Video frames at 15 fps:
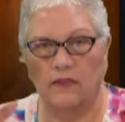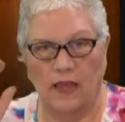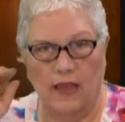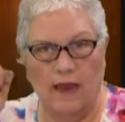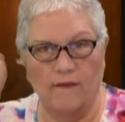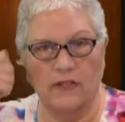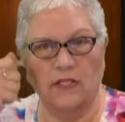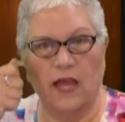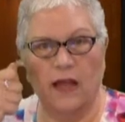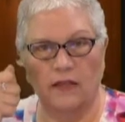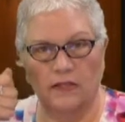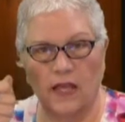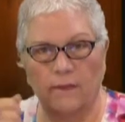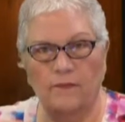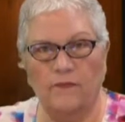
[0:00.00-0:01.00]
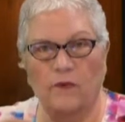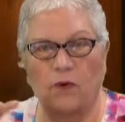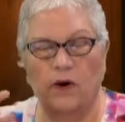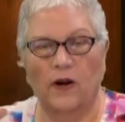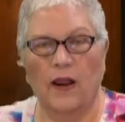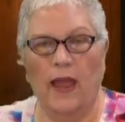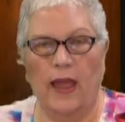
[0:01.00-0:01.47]
they have it dialed up
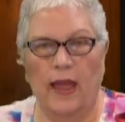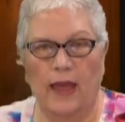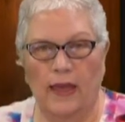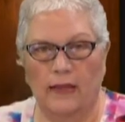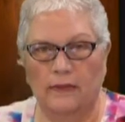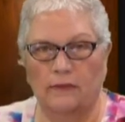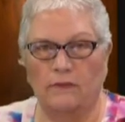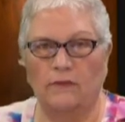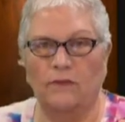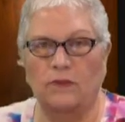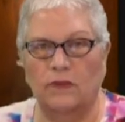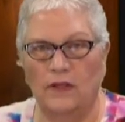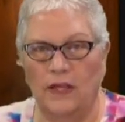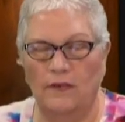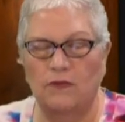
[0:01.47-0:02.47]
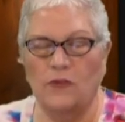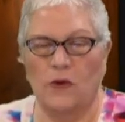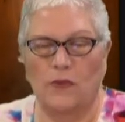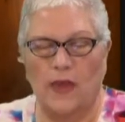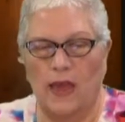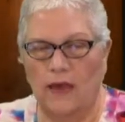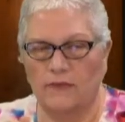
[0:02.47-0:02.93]
for, and even
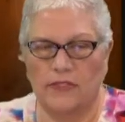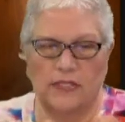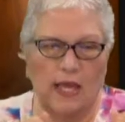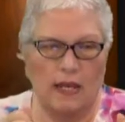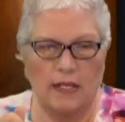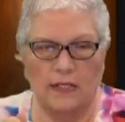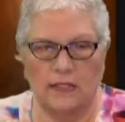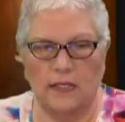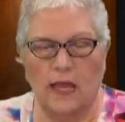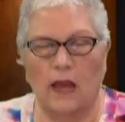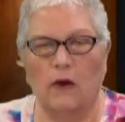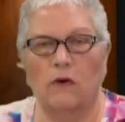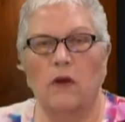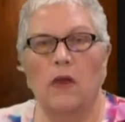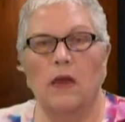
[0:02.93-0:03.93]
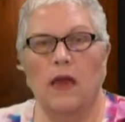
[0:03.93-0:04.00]
though they have settings now,